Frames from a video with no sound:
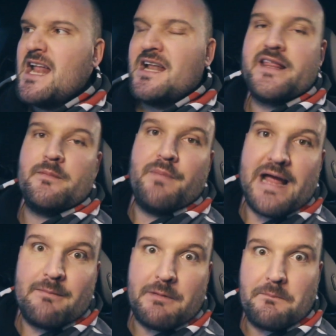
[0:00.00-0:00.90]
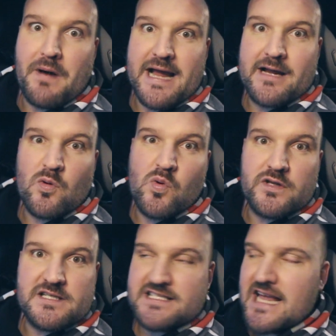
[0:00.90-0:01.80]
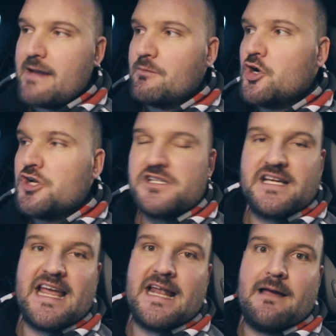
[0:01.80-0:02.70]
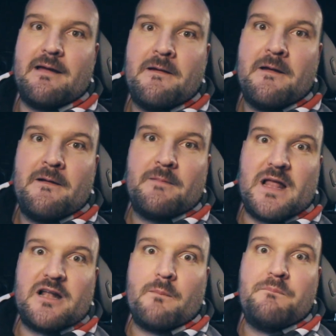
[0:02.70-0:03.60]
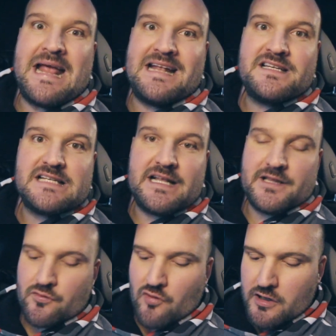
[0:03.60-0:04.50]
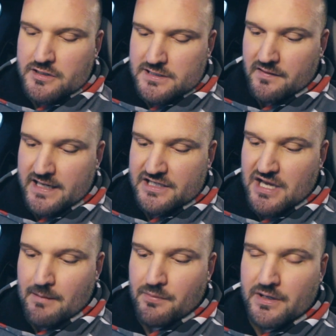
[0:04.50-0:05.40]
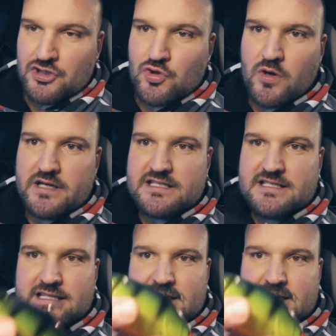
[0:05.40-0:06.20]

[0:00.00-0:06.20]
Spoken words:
Nothing big, but pike all the same. Good to get a little bend in the rod. The champion choice